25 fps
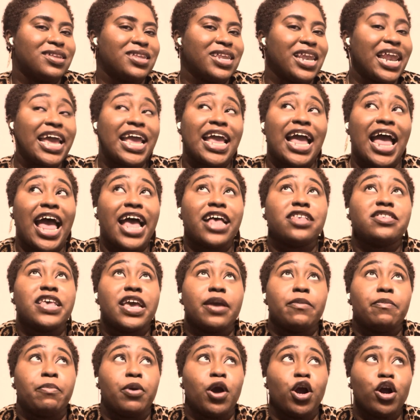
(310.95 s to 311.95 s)
Like as
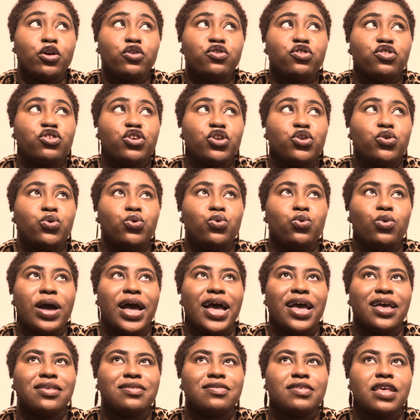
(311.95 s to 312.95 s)
a person who
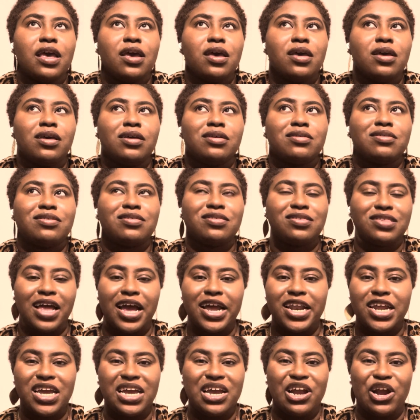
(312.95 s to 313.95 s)
has
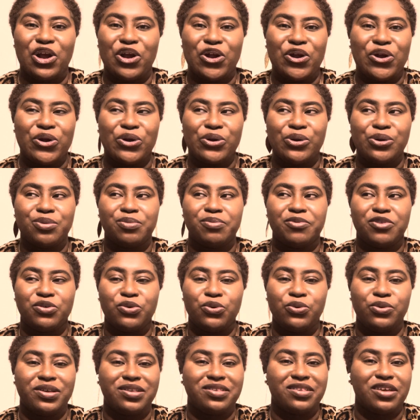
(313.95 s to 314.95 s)
studied herbs,
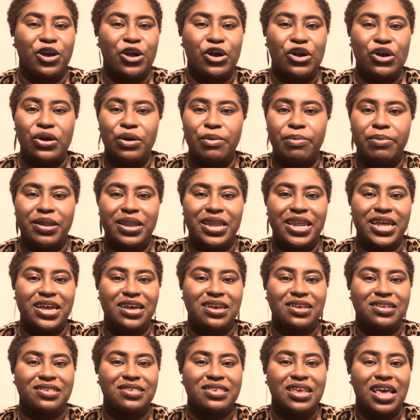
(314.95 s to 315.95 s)
who is a
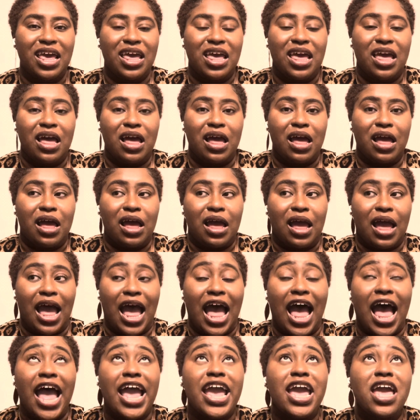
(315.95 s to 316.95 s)
herbalist,
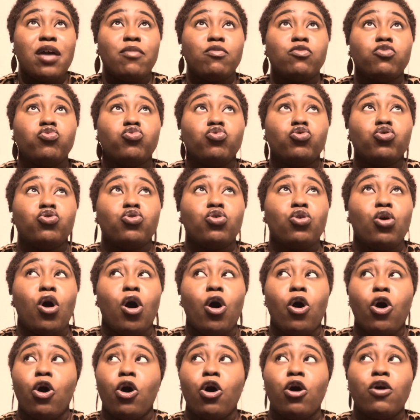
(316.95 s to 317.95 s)
I am
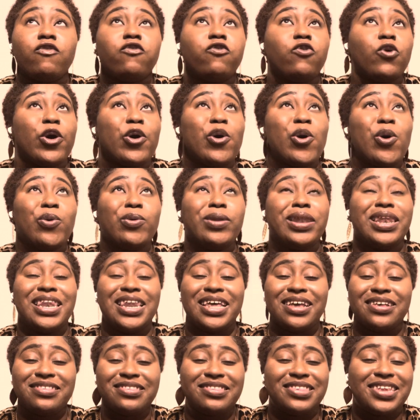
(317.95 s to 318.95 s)
all for
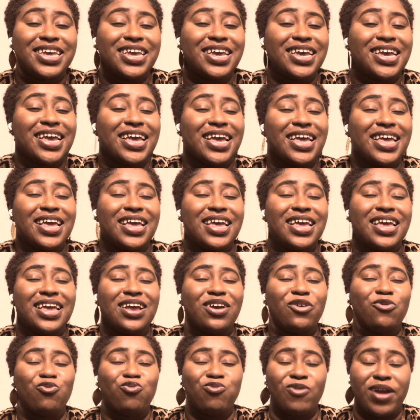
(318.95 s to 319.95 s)
holistic
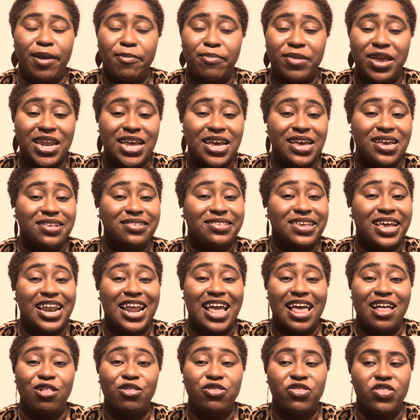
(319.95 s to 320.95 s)
remedies and
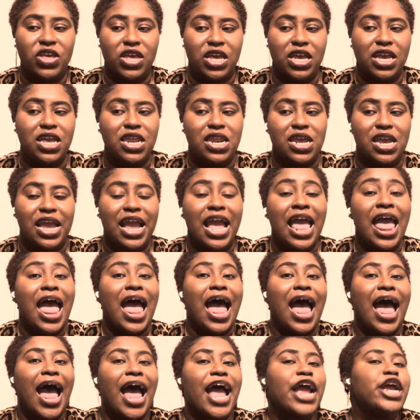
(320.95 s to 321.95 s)
healthy eating.
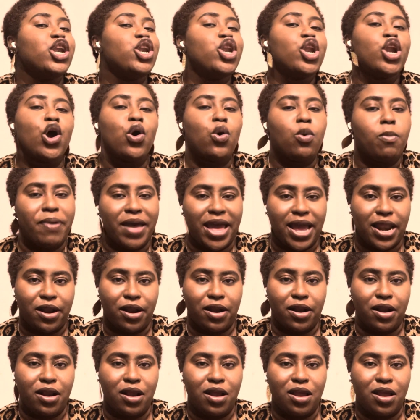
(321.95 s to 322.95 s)
I know better.